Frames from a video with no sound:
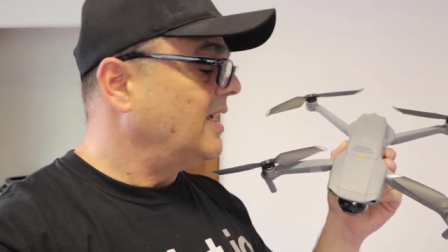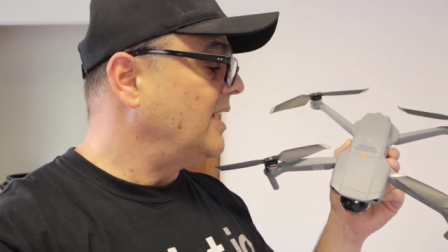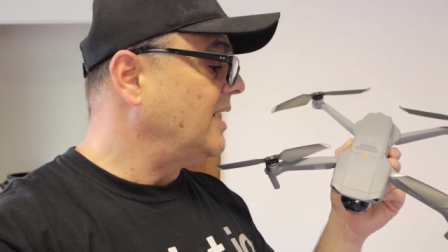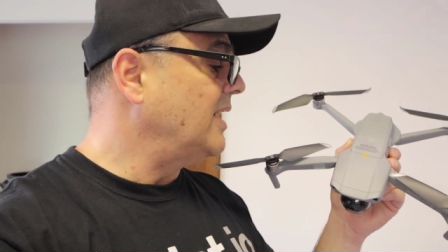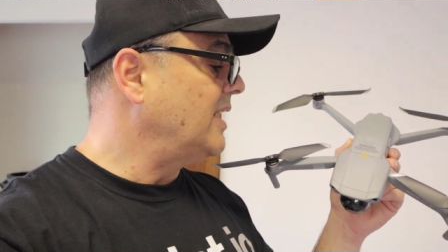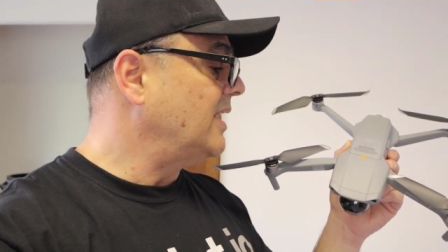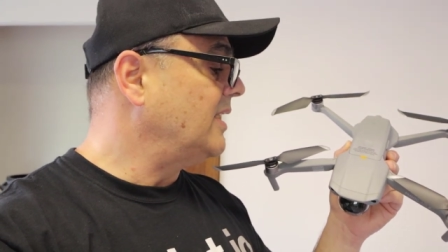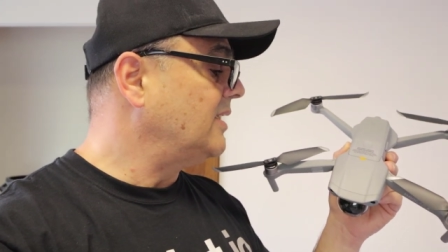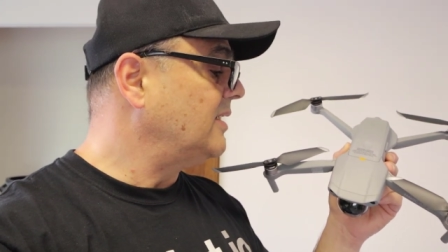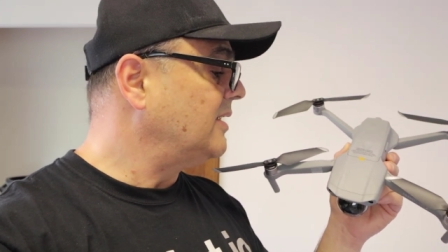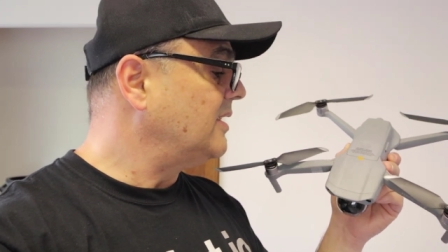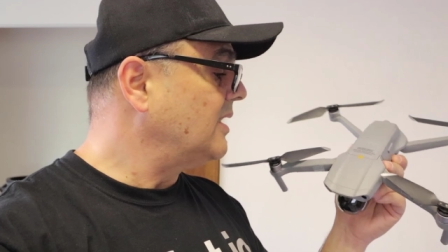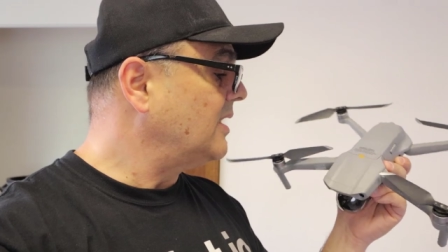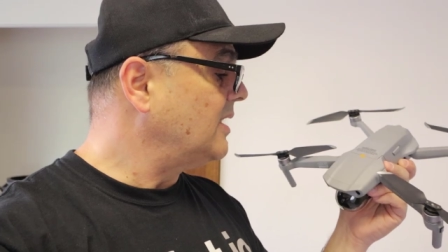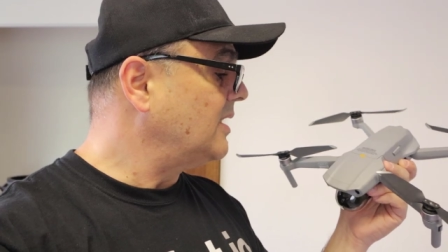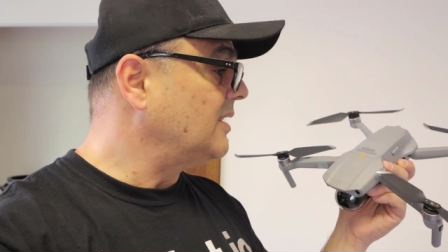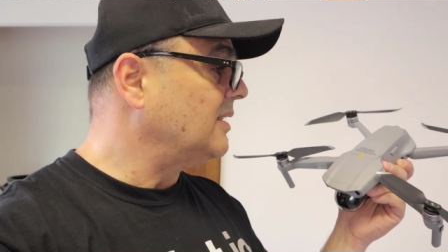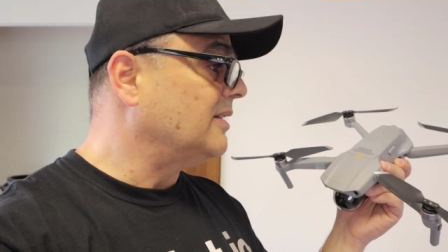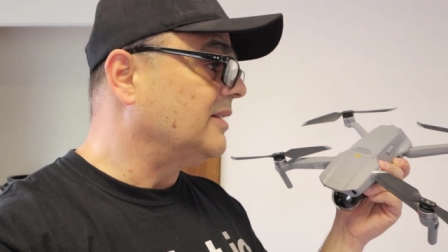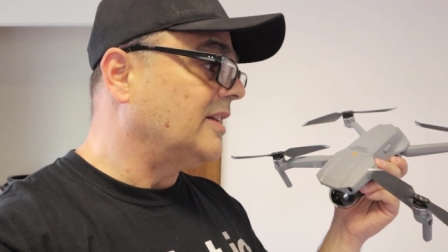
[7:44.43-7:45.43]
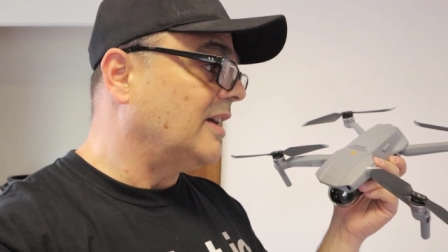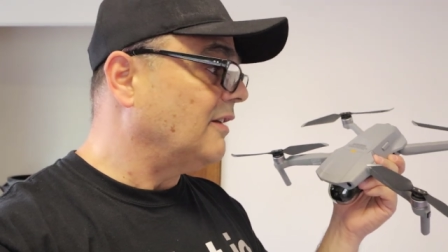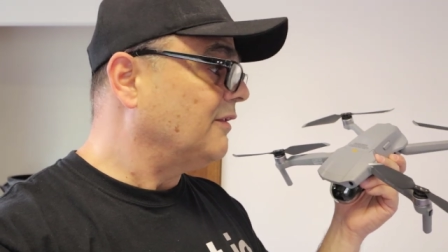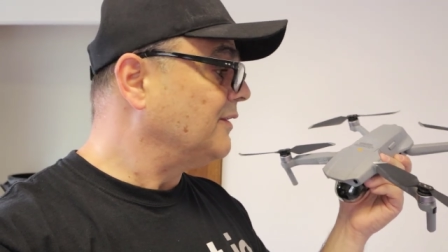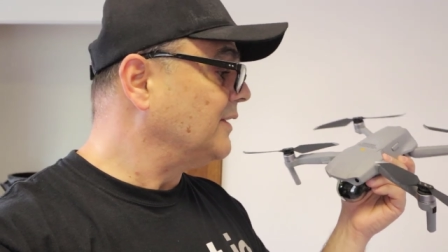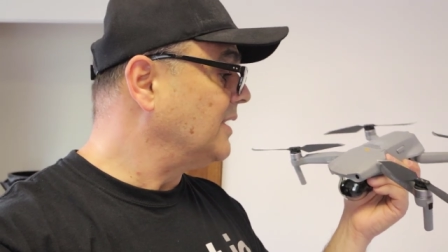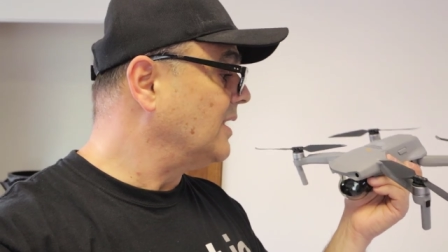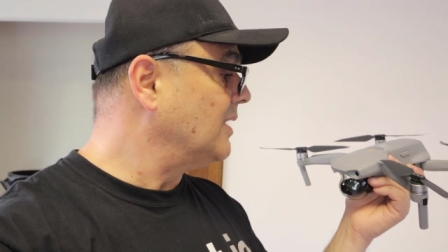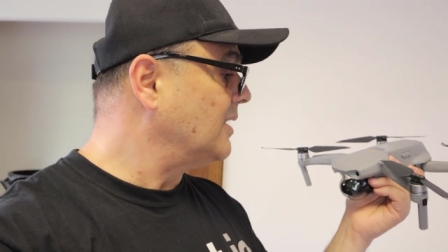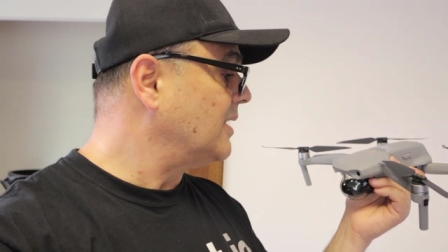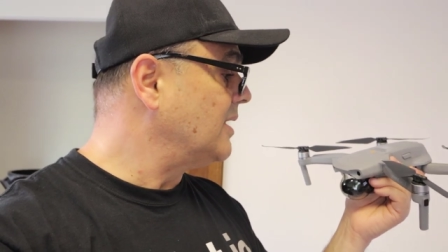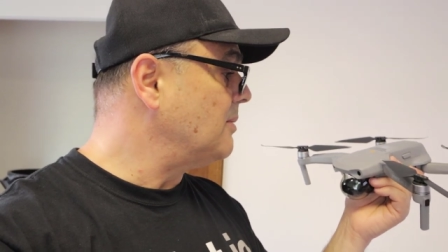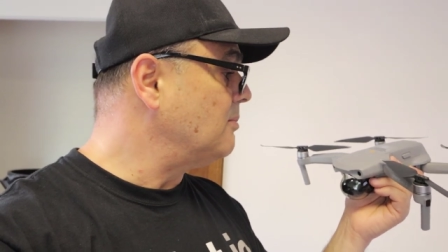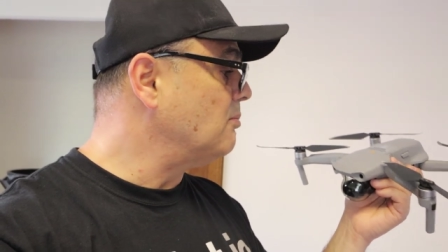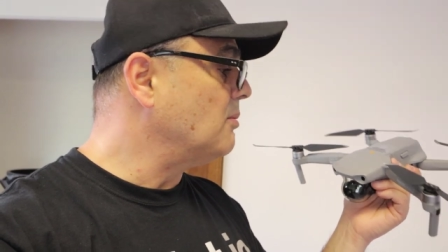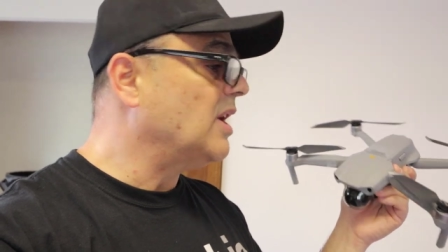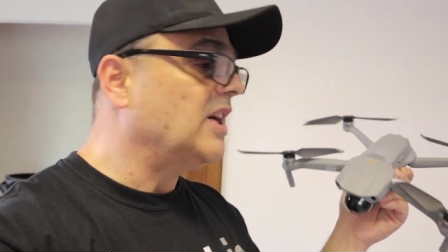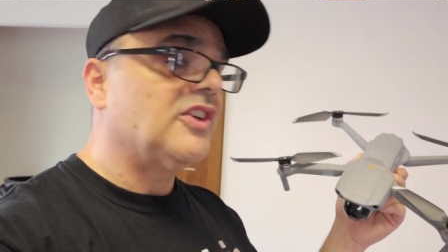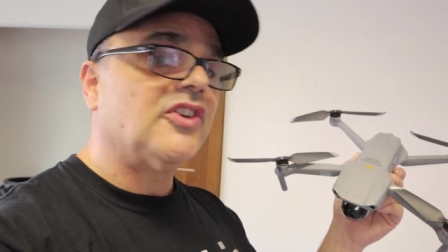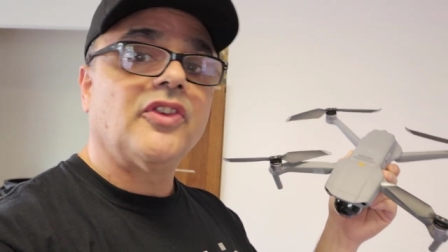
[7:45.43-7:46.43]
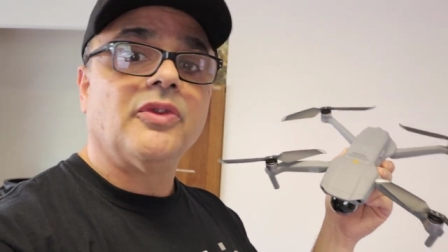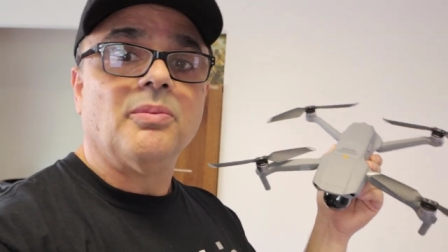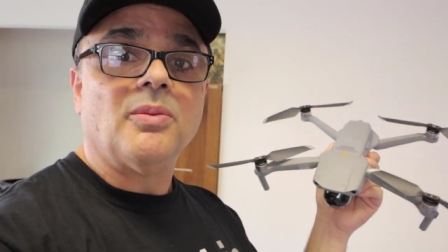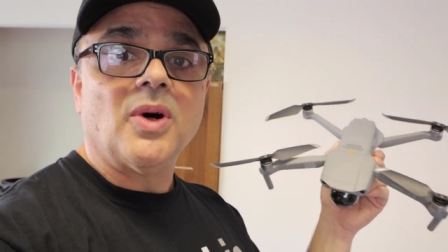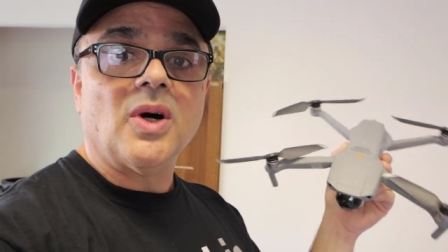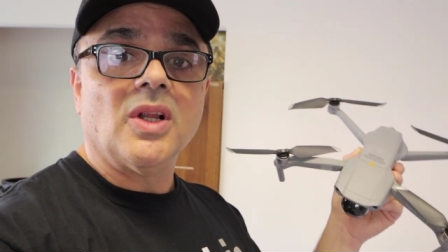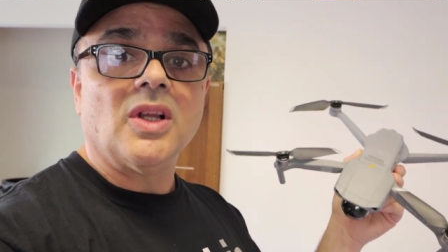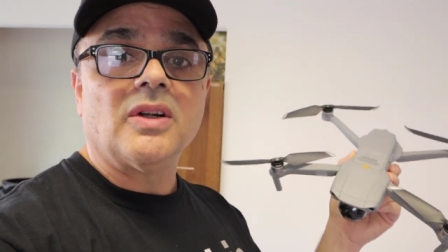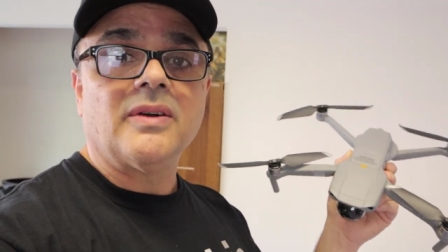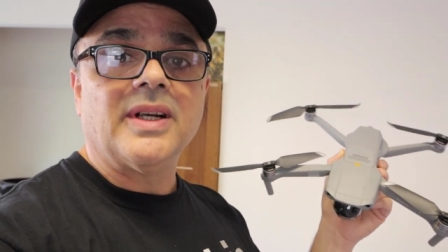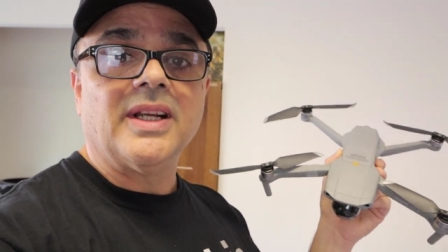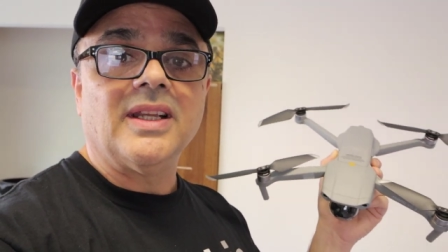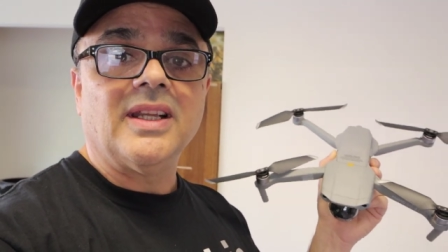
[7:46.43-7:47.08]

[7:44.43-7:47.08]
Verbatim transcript: and uh, definitely much smaller